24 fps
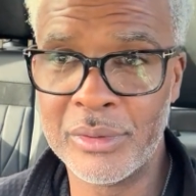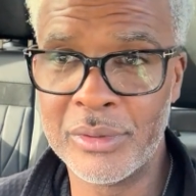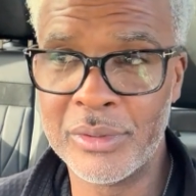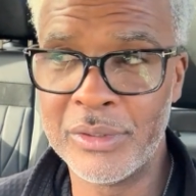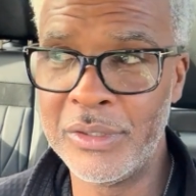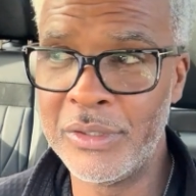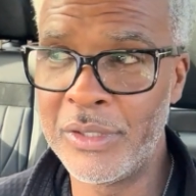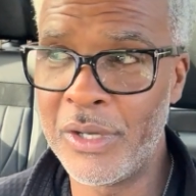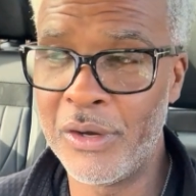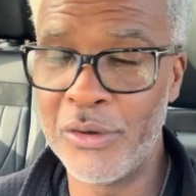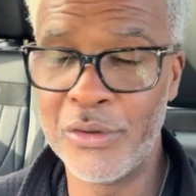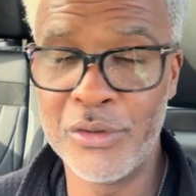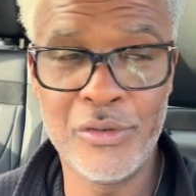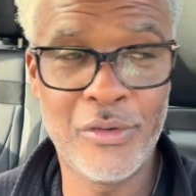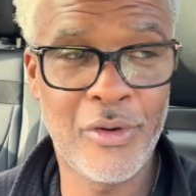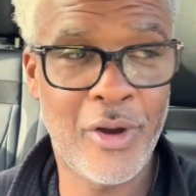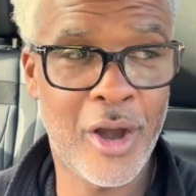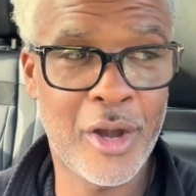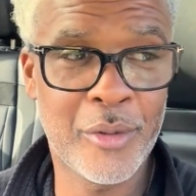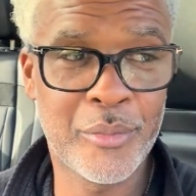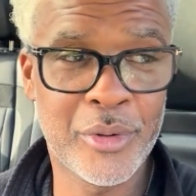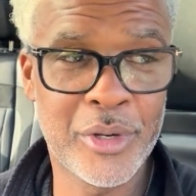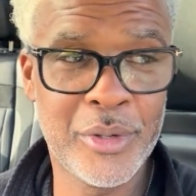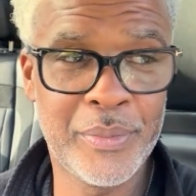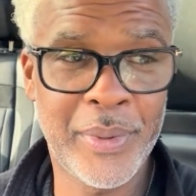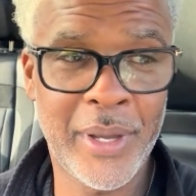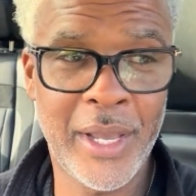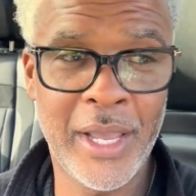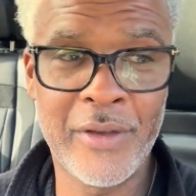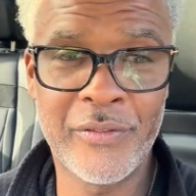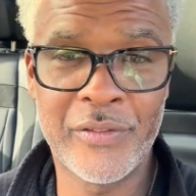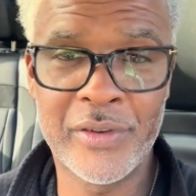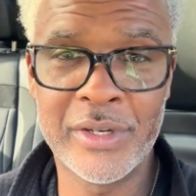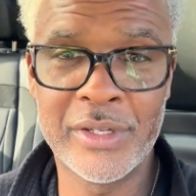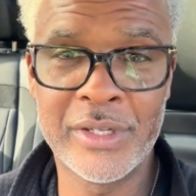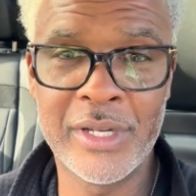You've already
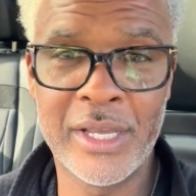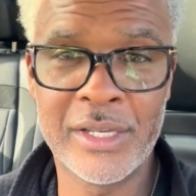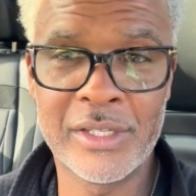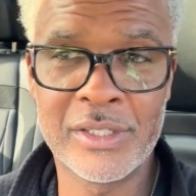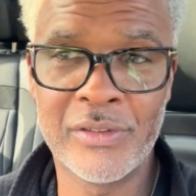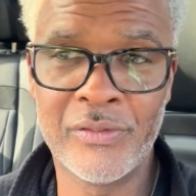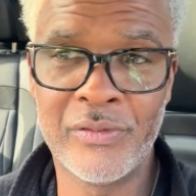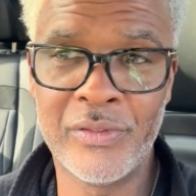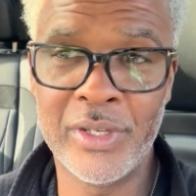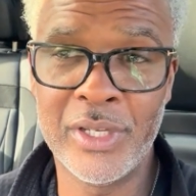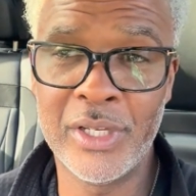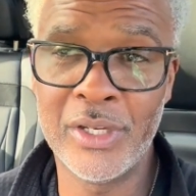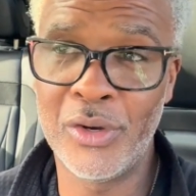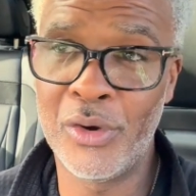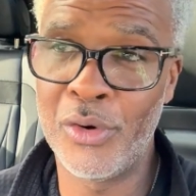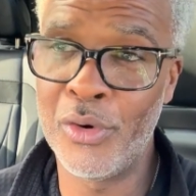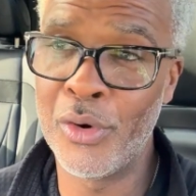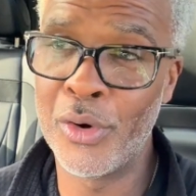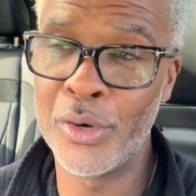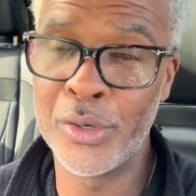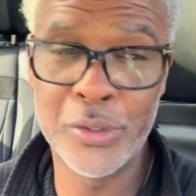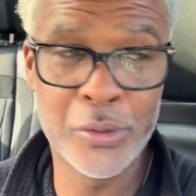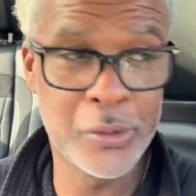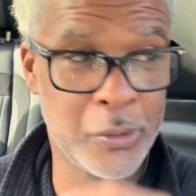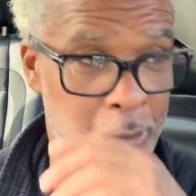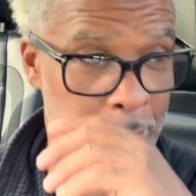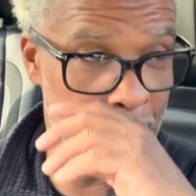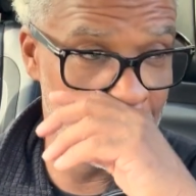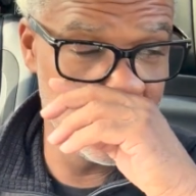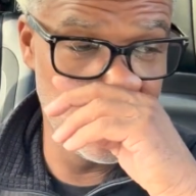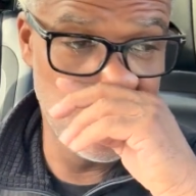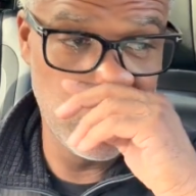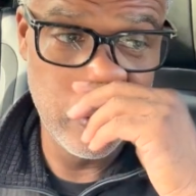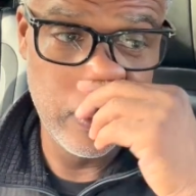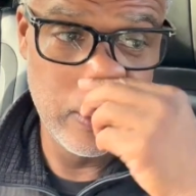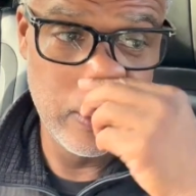prepaid for the next event, or do you